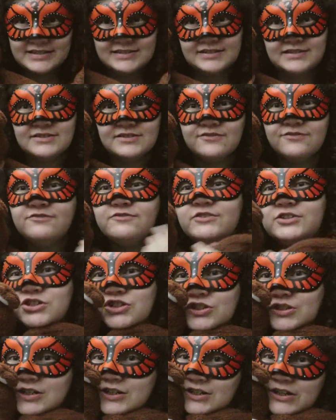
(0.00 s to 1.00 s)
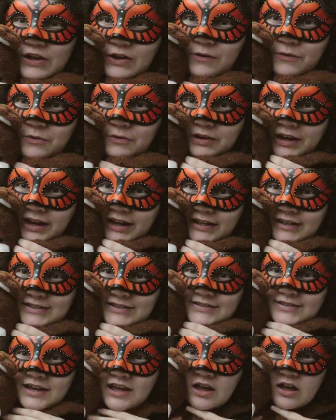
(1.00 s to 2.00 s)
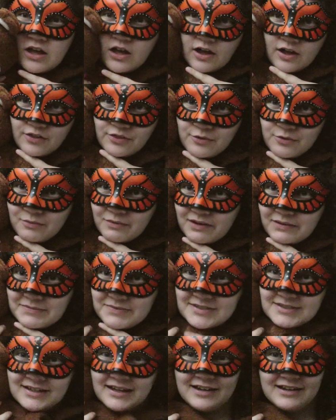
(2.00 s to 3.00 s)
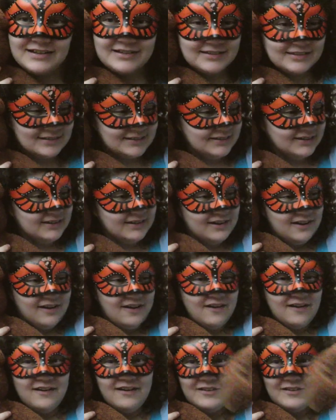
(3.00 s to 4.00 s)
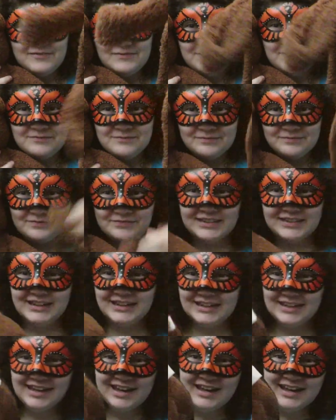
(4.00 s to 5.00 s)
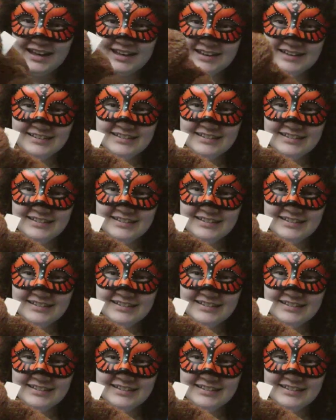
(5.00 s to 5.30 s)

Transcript: as it's officially known as on the website. And yeah.